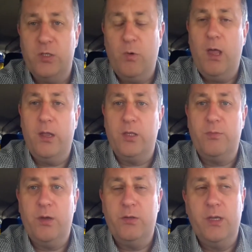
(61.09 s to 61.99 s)
as well, I
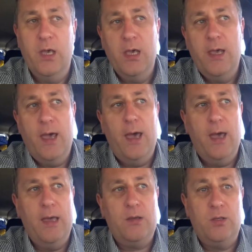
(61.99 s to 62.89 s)
suppose,
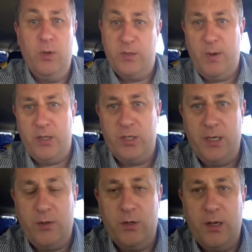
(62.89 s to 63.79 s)
because my Spanish
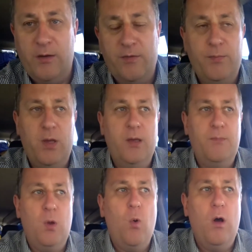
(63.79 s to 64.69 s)
ain't good enough, but
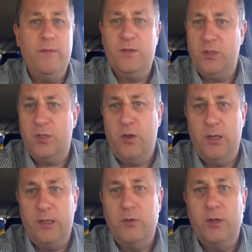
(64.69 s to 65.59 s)
my wife's is
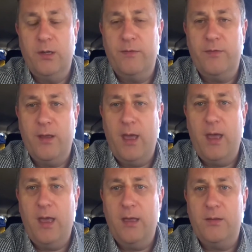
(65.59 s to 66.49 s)
certainly good enough.
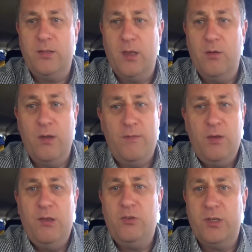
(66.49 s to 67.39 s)
So if
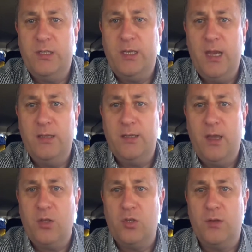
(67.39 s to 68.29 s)
you're interested, get in
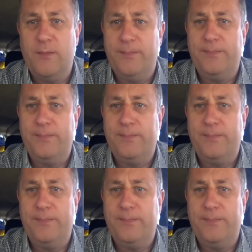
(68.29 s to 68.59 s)
touch.